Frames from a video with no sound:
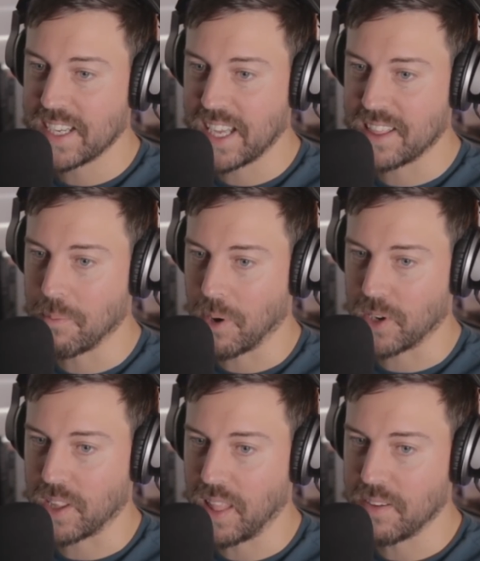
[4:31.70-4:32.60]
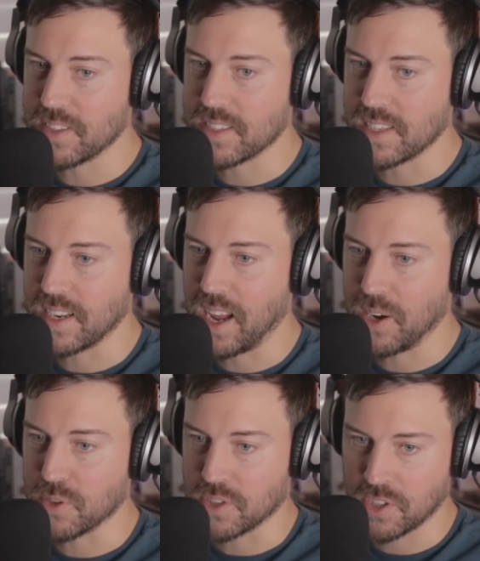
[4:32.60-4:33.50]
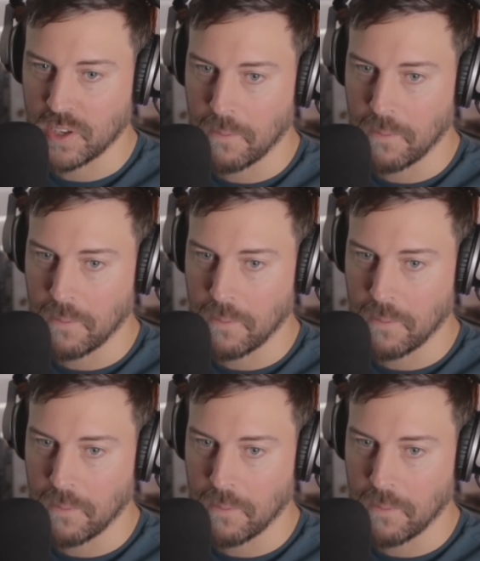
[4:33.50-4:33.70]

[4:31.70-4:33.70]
to get the Mark Levinson. Ouch.